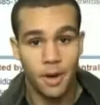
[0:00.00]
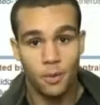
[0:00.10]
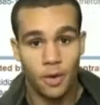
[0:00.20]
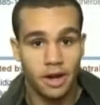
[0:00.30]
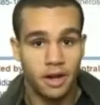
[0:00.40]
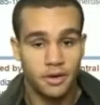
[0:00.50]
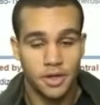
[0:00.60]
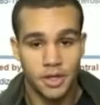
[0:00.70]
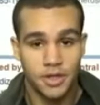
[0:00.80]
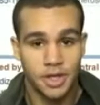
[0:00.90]
About 100
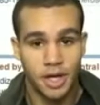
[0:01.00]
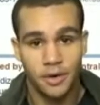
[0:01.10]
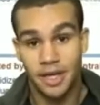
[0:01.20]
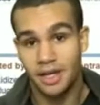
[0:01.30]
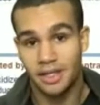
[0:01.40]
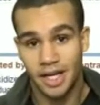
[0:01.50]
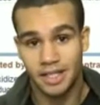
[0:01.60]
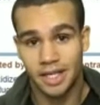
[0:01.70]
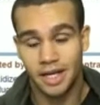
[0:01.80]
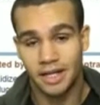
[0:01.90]
years ago, he
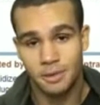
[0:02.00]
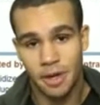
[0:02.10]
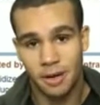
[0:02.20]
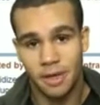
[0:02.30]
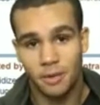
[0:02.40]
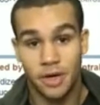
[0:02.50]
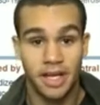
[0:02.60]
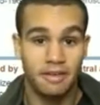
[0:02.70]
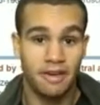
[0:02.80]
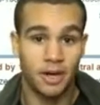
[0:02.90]
conducted an experiment where
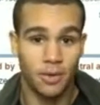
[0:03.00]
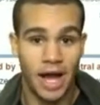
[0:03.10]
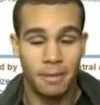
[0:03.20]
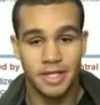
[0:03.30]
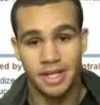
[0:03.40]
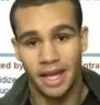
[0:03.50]
he fed rabbits